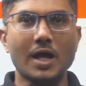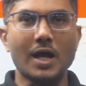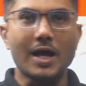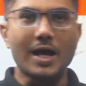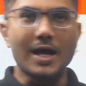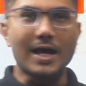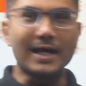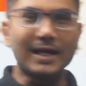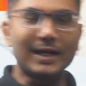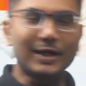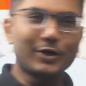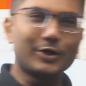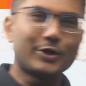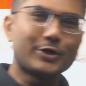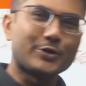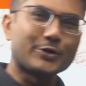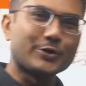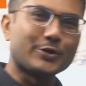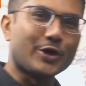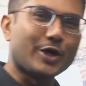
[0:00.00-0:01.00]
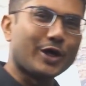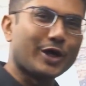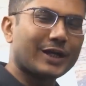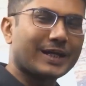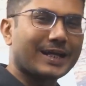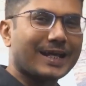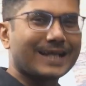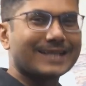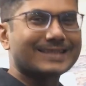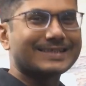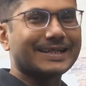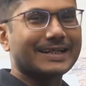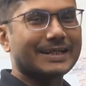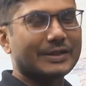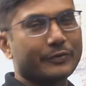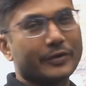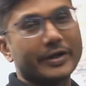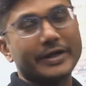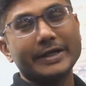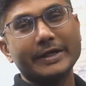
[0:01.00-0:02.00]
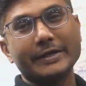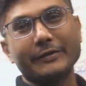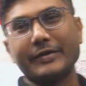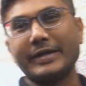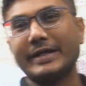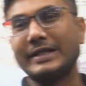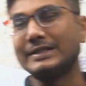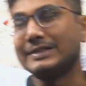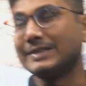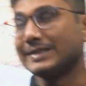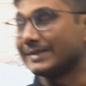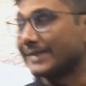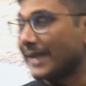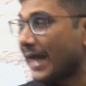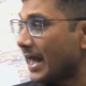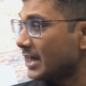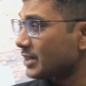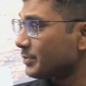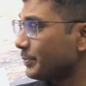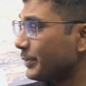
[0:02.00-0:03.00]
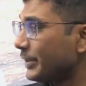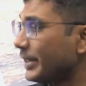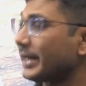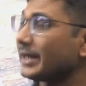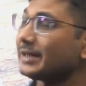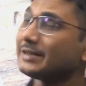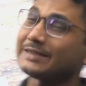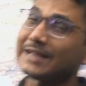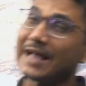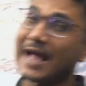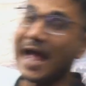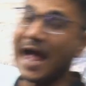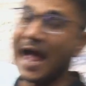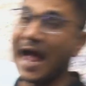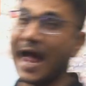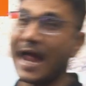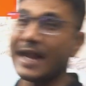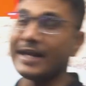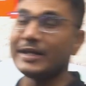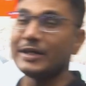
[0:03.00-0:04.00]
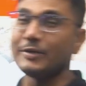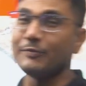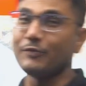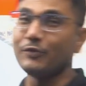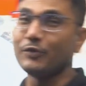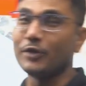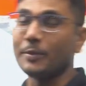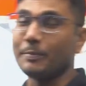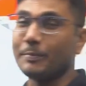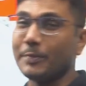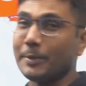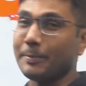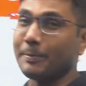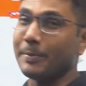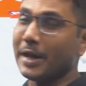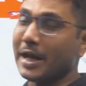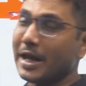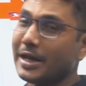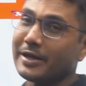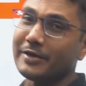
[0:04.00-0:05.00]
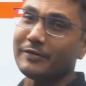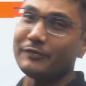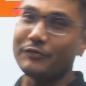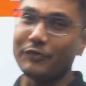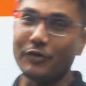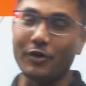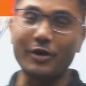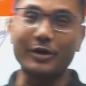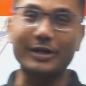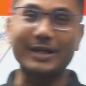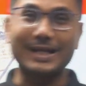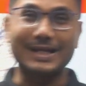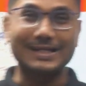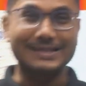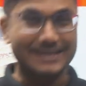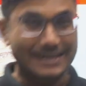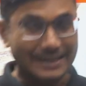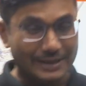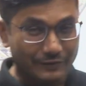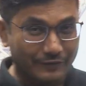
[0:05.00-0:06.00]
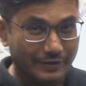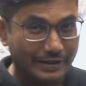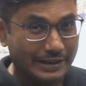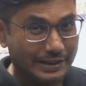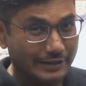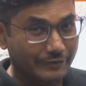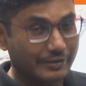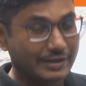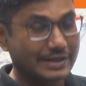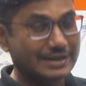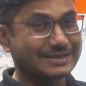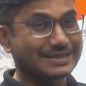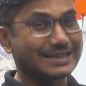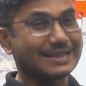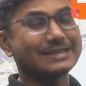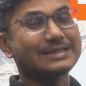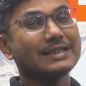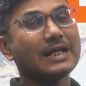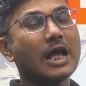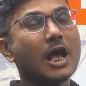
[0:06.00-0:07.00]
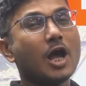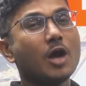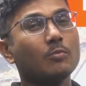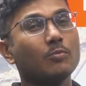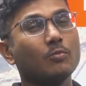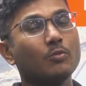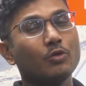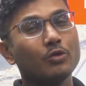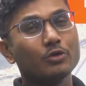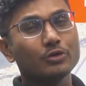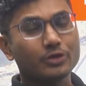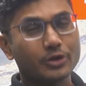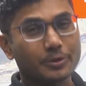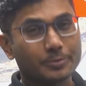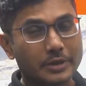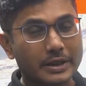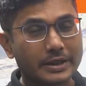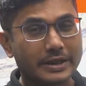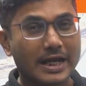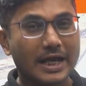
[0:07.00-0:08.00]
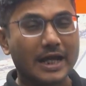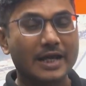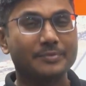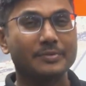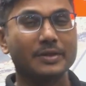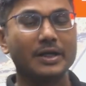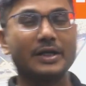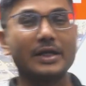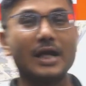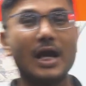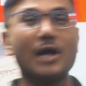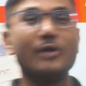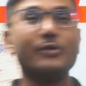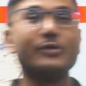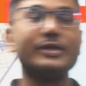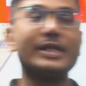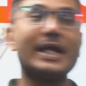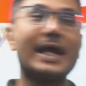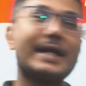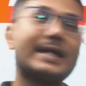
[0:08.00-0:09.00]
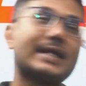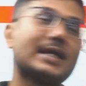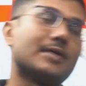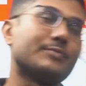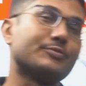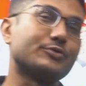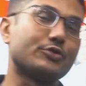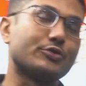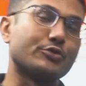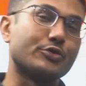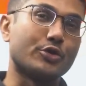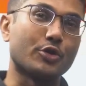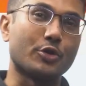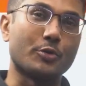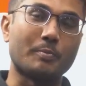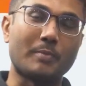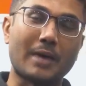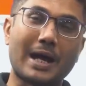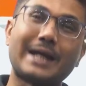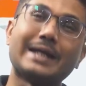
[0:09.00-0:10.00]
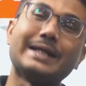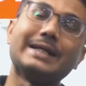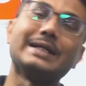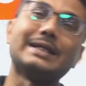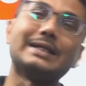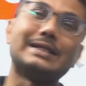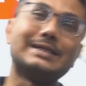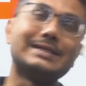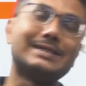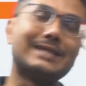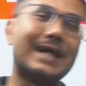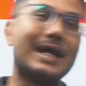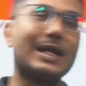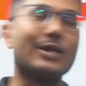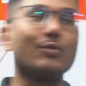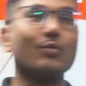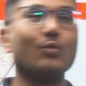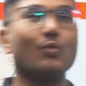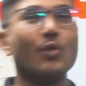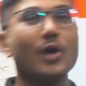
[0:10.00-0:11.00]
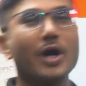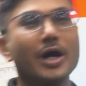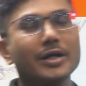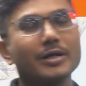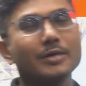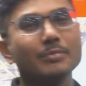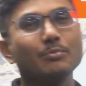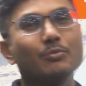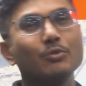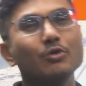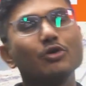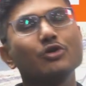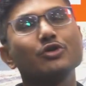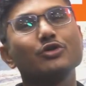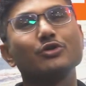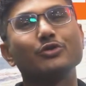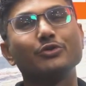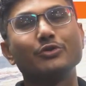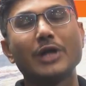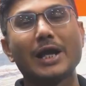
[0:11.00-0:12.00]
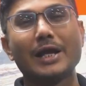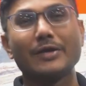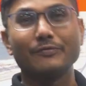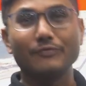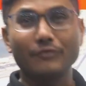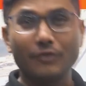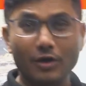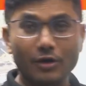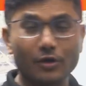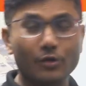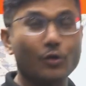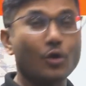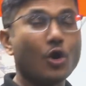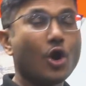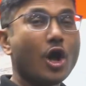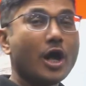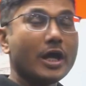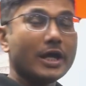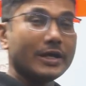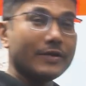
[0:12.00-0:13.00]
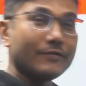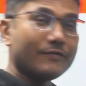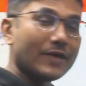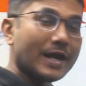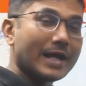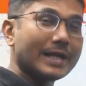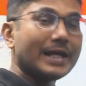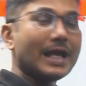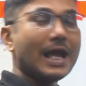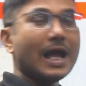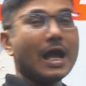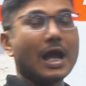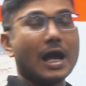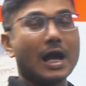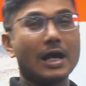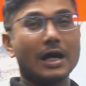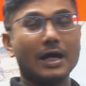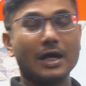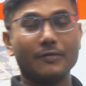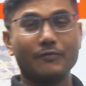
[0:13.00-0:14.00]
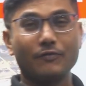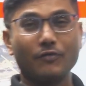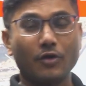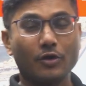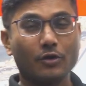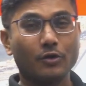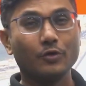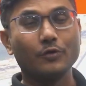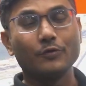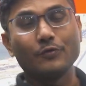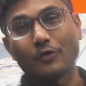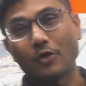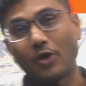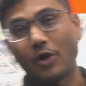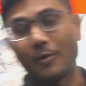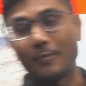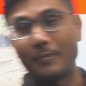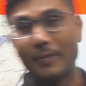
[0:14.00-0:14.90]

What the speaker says: Hello to all KCET 2026 aspirants, and if you are preparing for KCET 2026, most of the time the doubt that comes to your mind is that what book should I follow? If I follow from